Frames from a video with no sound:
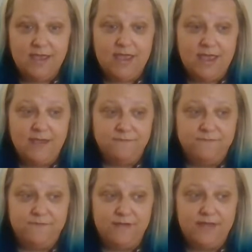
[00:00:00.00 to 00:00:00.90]

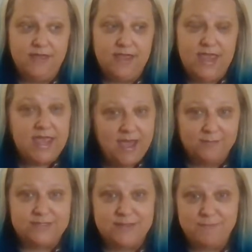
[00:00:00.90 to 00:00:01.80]
If it
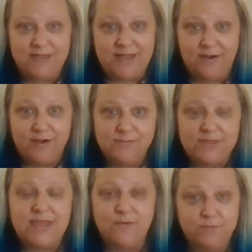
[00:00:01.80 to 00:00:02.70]
helped them make that
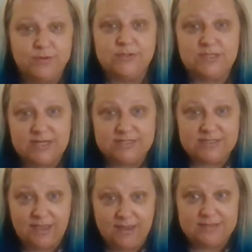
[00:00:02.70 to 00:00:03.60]
argument, they would produce it in a
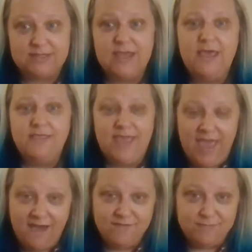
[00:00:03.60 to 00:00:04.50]
second. They
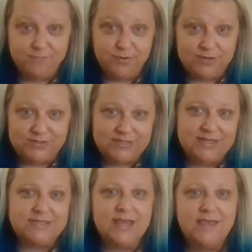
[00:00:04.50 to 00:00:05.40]
haven't produced
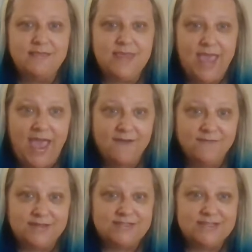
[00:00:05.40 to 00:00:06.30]
it. They
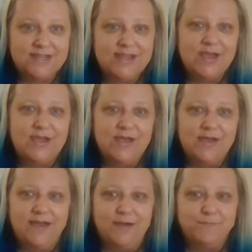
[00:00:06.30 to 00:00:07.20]
haven't
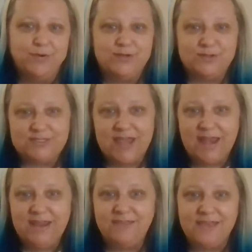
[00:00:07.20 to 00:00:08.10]
produced
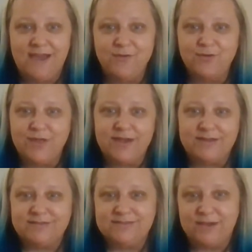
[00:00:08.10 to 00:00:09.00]
anything other than
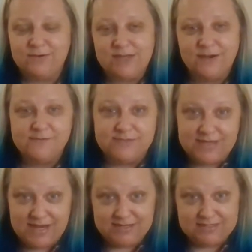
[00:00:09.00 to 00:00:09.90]
a Secretary of
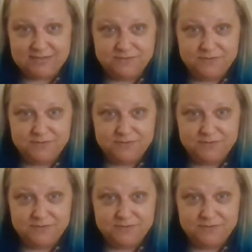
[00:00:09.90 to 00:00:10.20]
State